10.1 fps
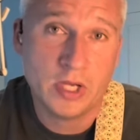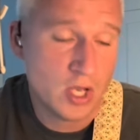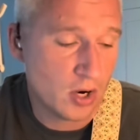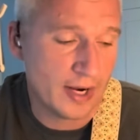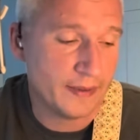
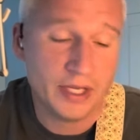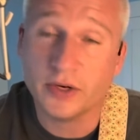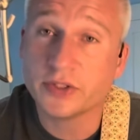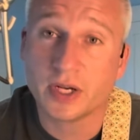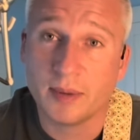All right,
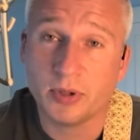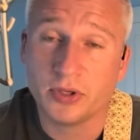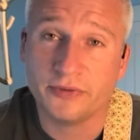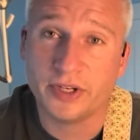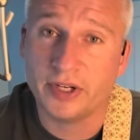here's a couple
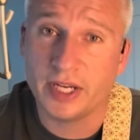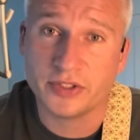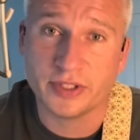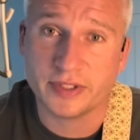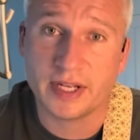little
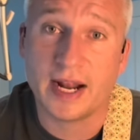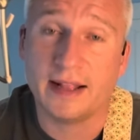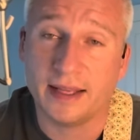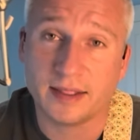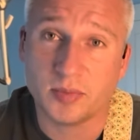variations that I
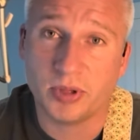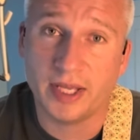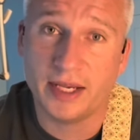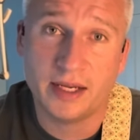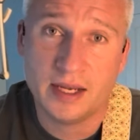like to
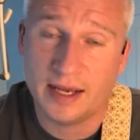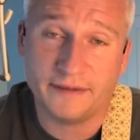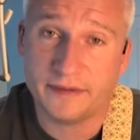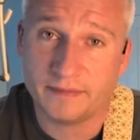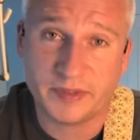play.
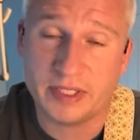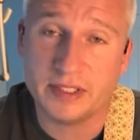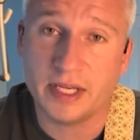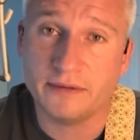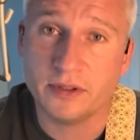I've seen
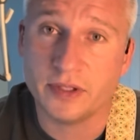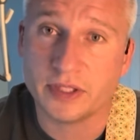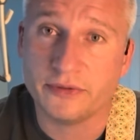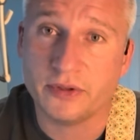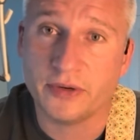Dave do this
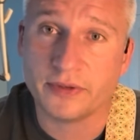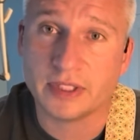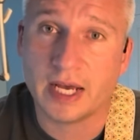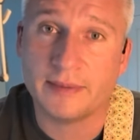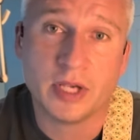a few different
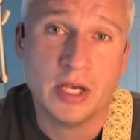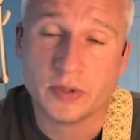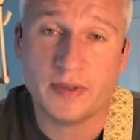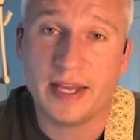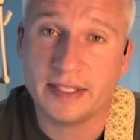times.
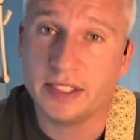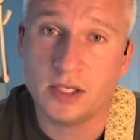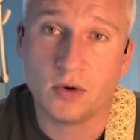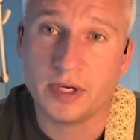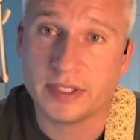So on that D
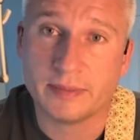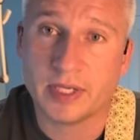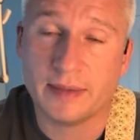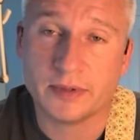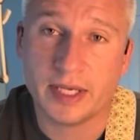chord, he
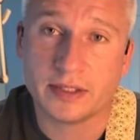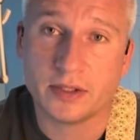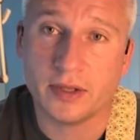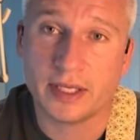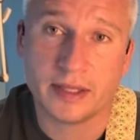sometimes likes to
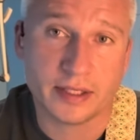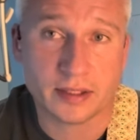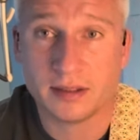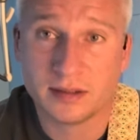go like this.